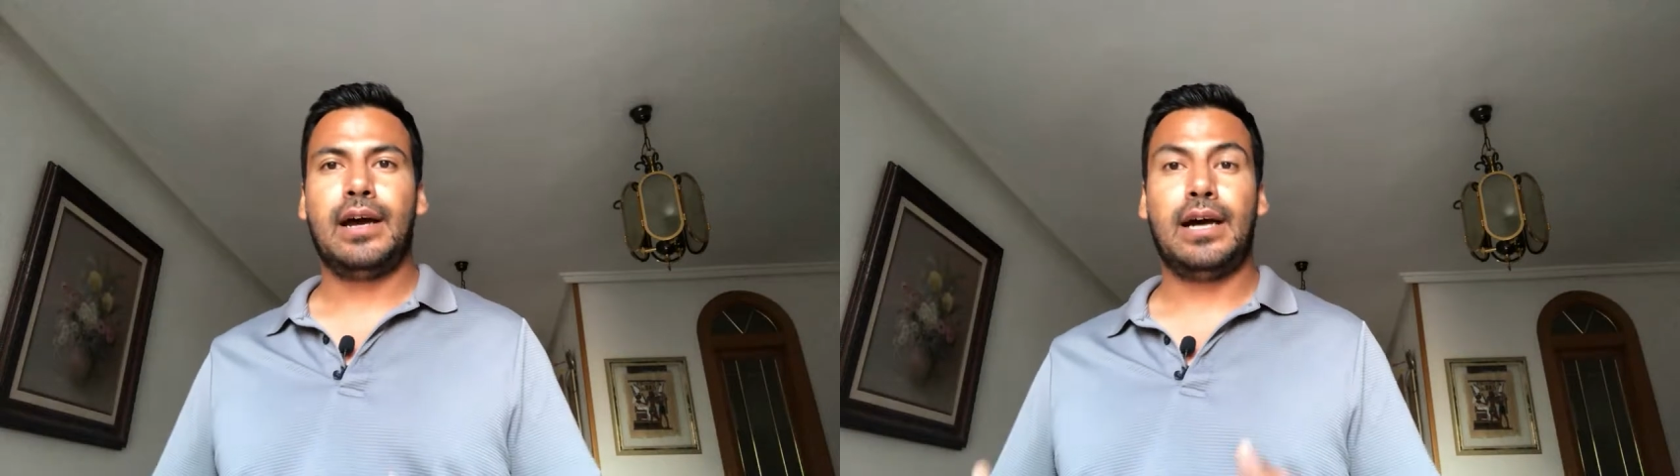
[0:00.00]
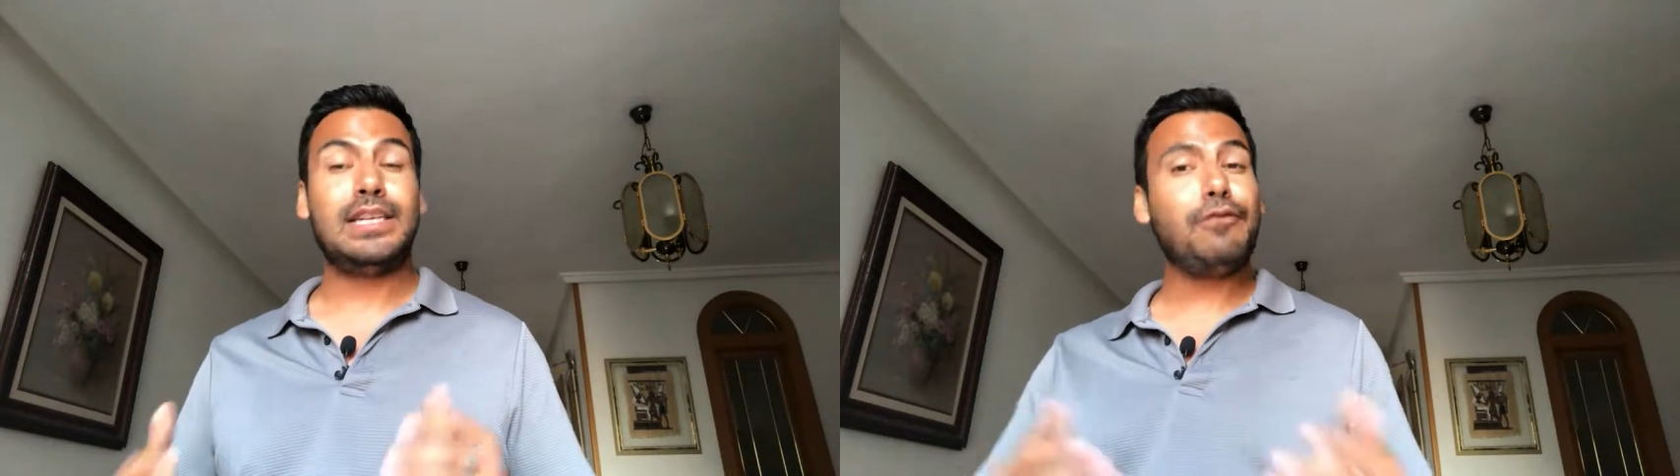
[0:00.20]

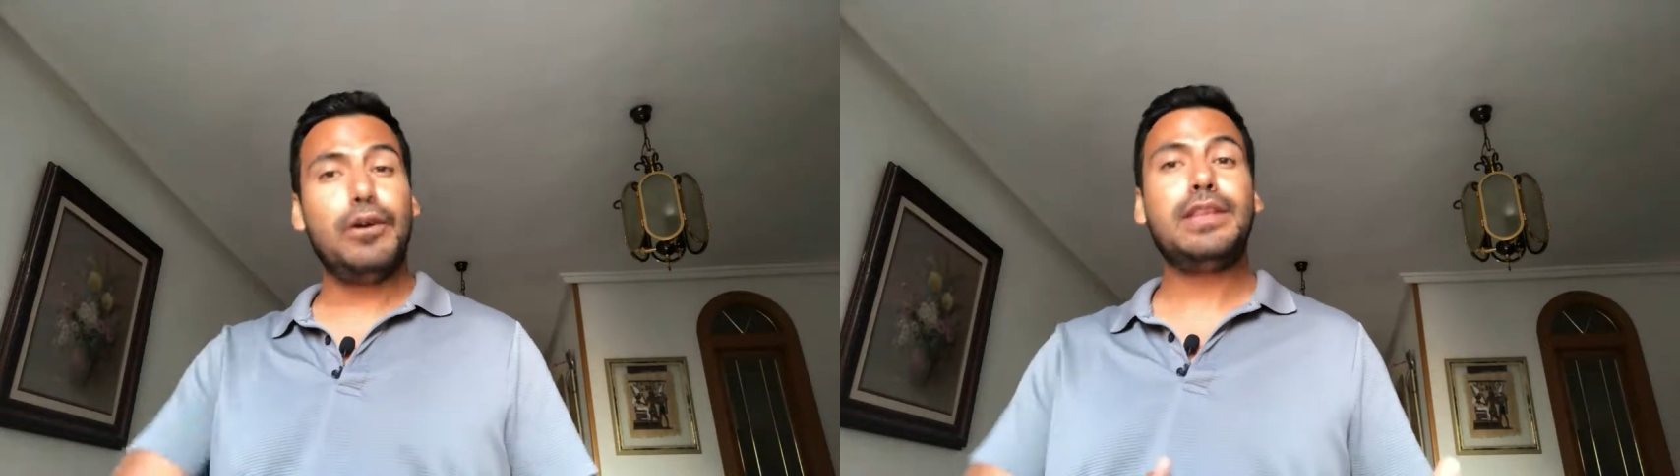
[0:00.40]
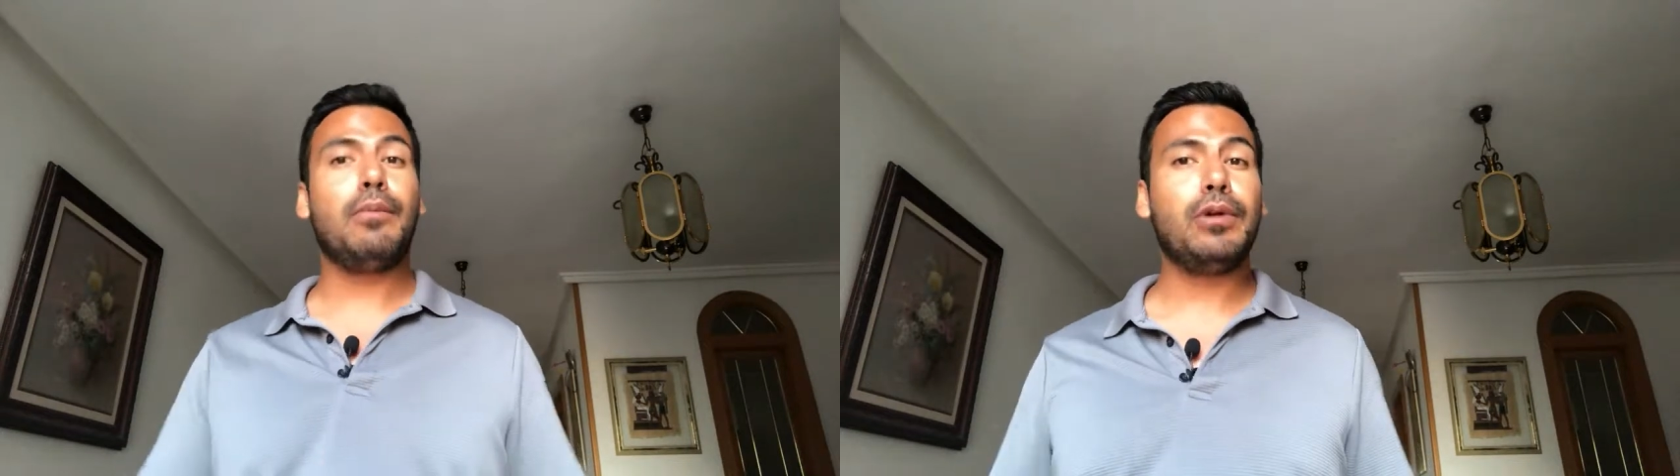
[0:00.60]

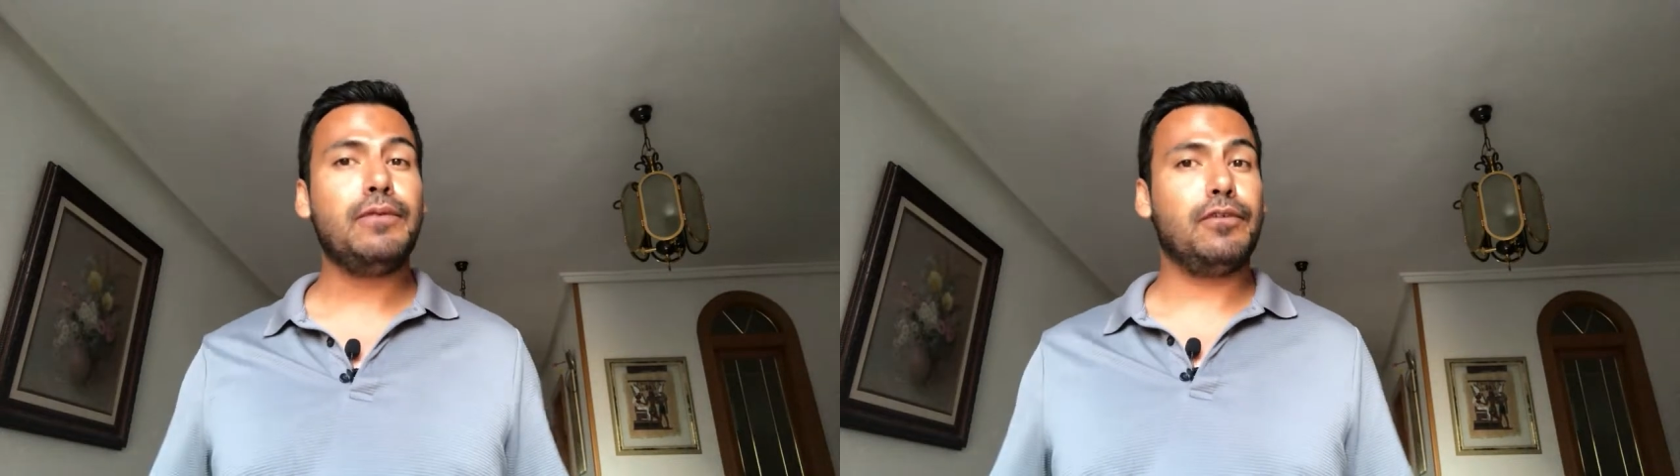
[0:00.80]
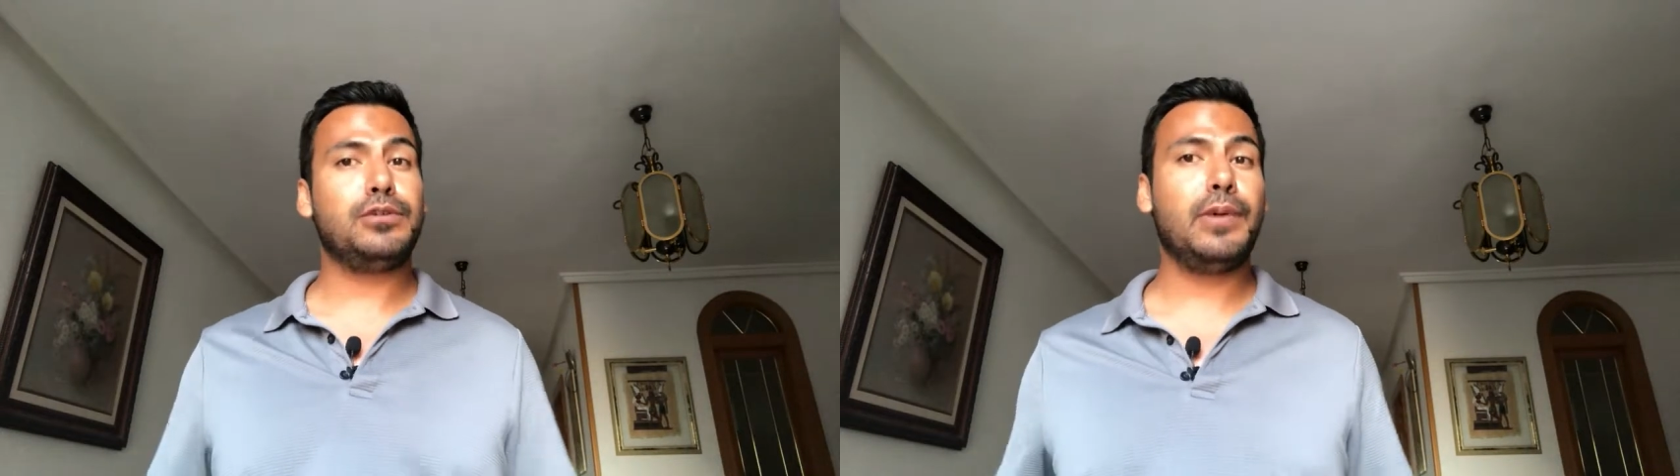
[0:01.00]
Definitely in the
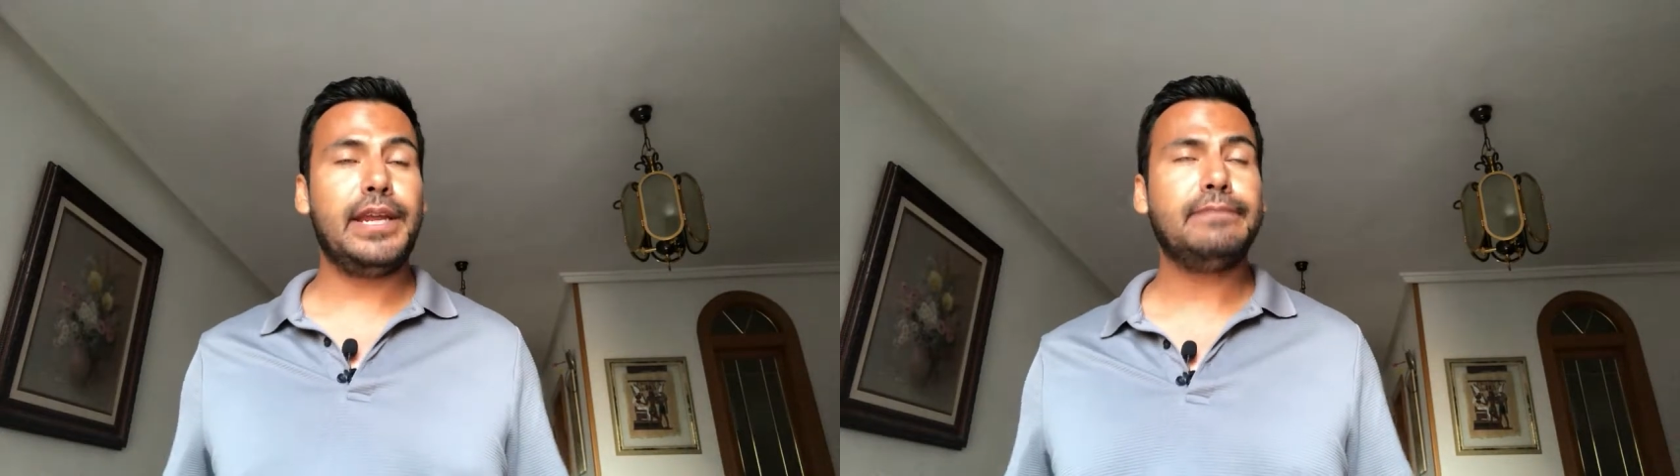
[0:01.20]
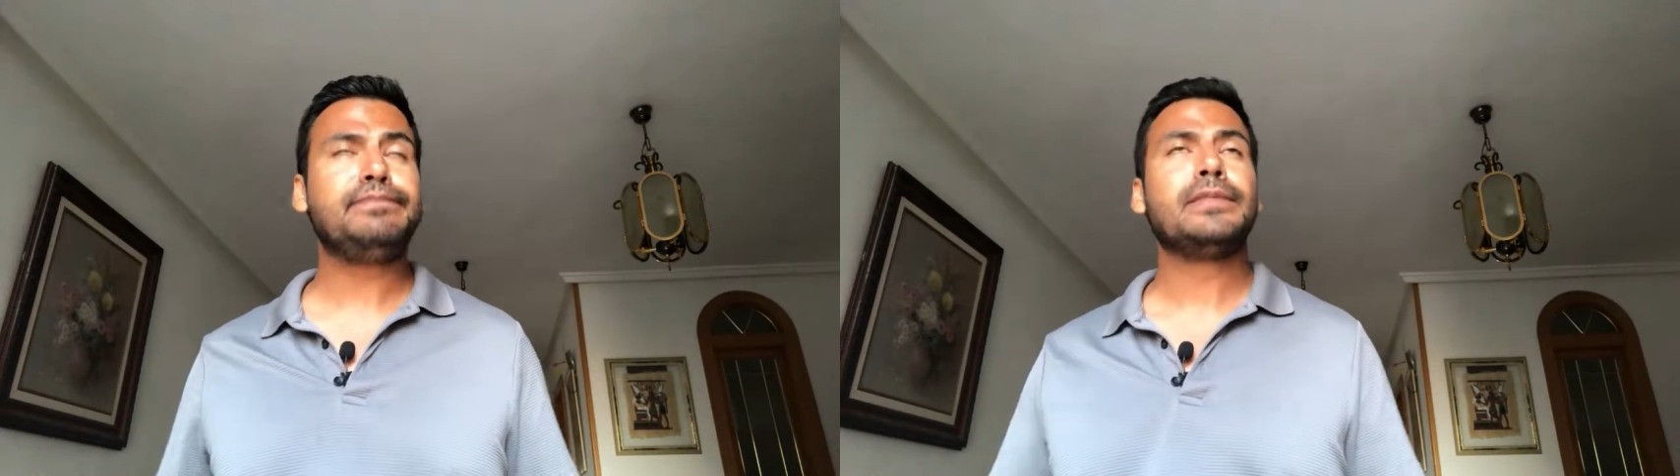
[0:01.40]
morning for
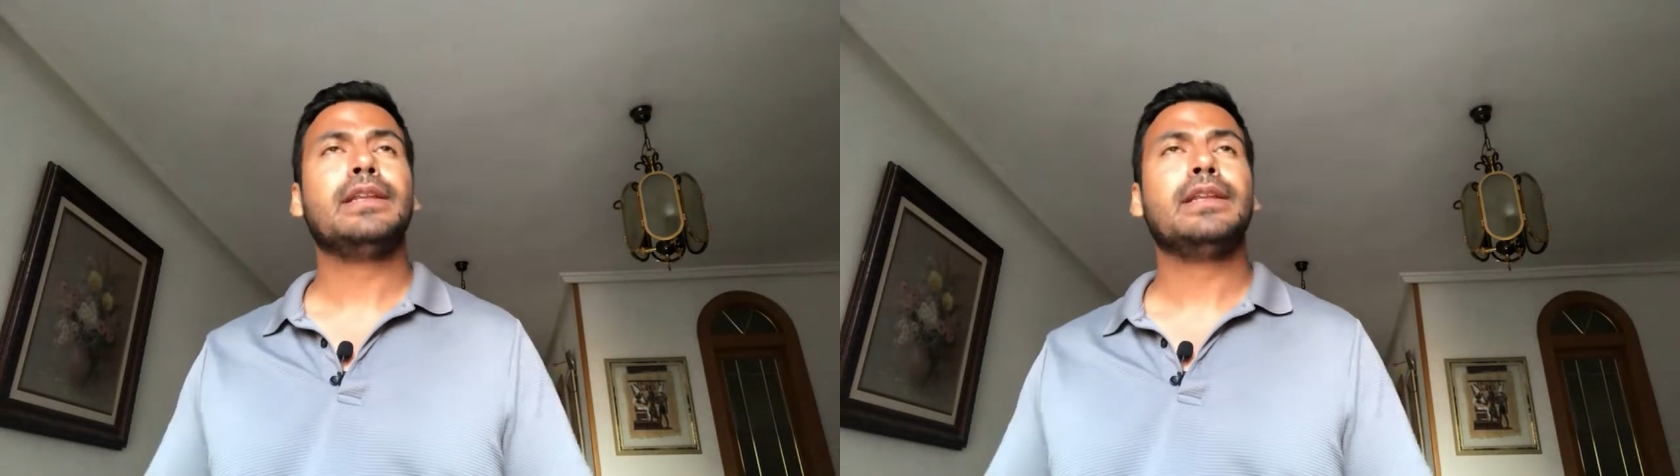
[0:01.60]
20.